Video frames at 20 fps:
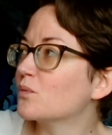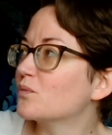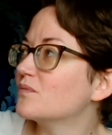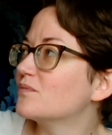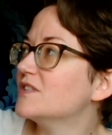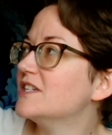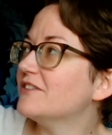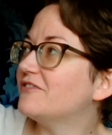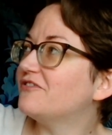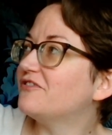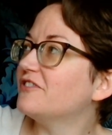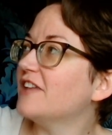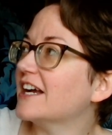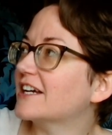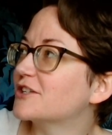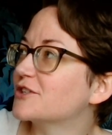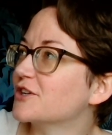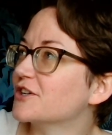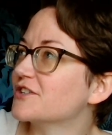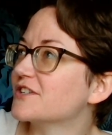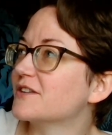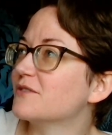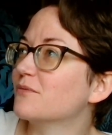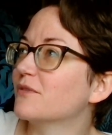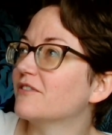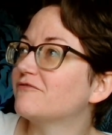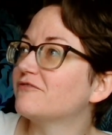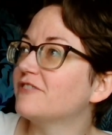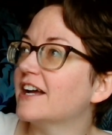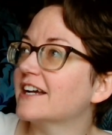deflectors and
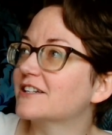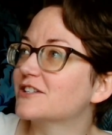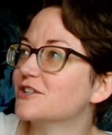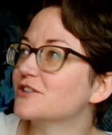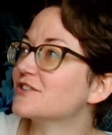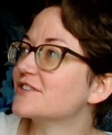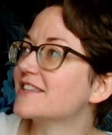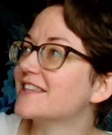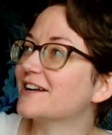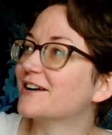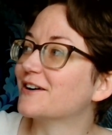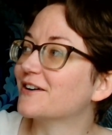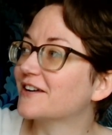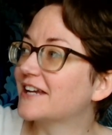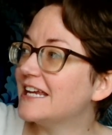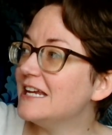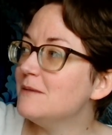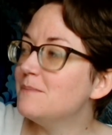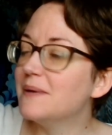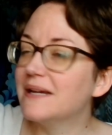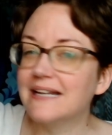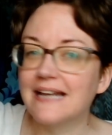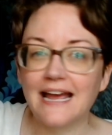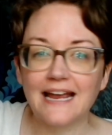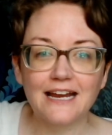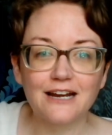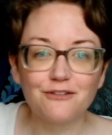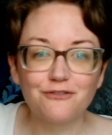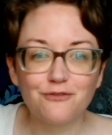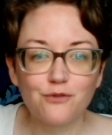reflectors that are keeping
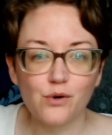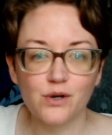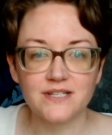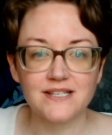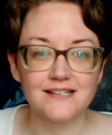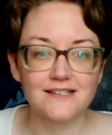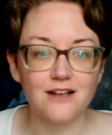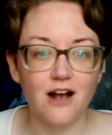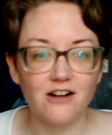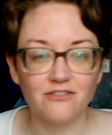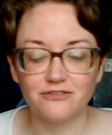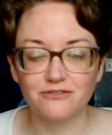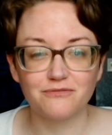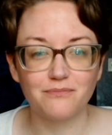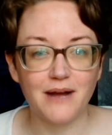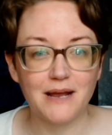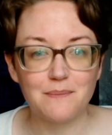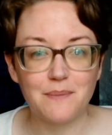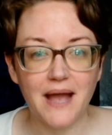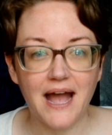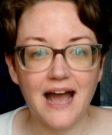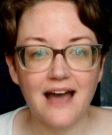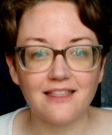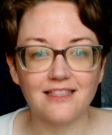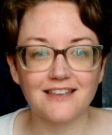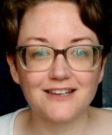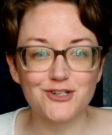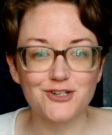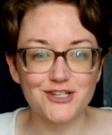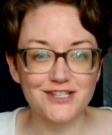negative forces off of my
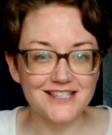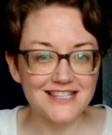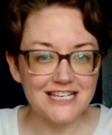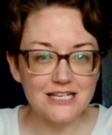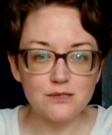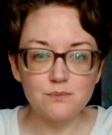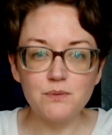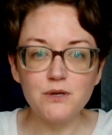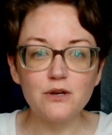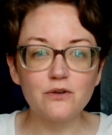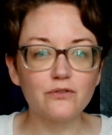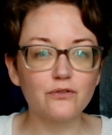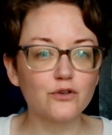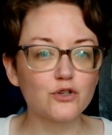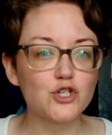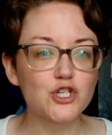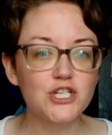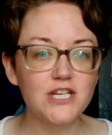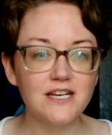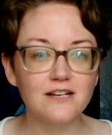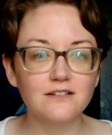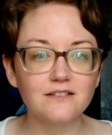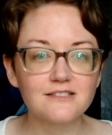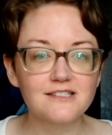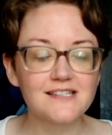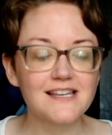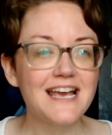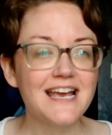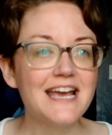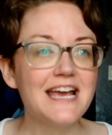path and just these beautiful
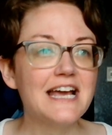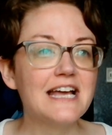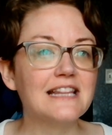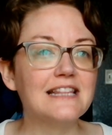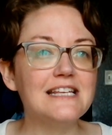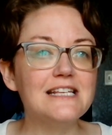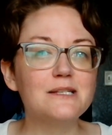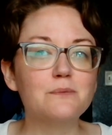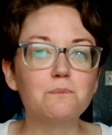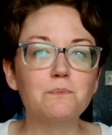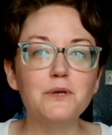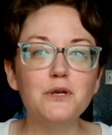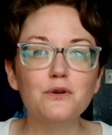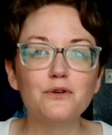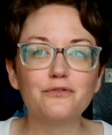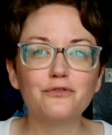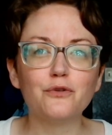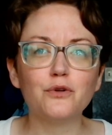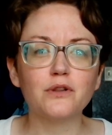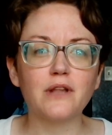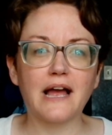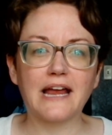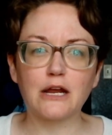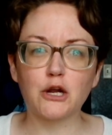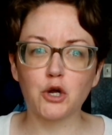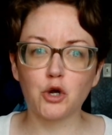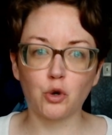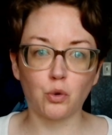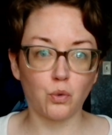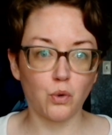shields these beautiful
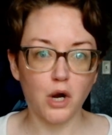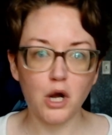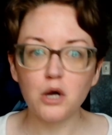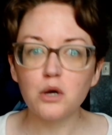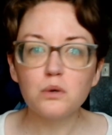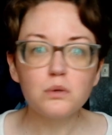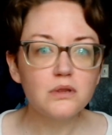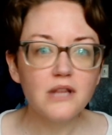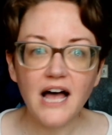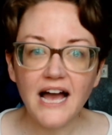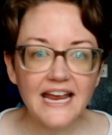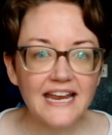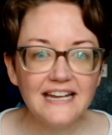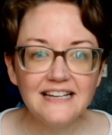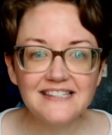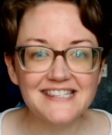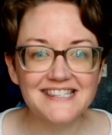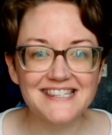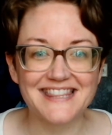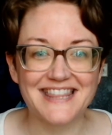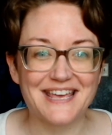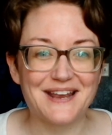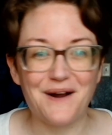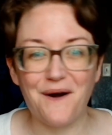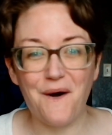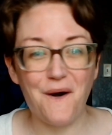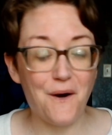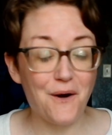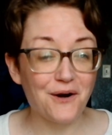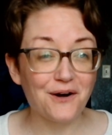like grow lights that
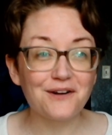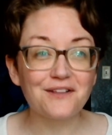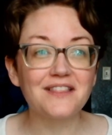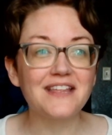are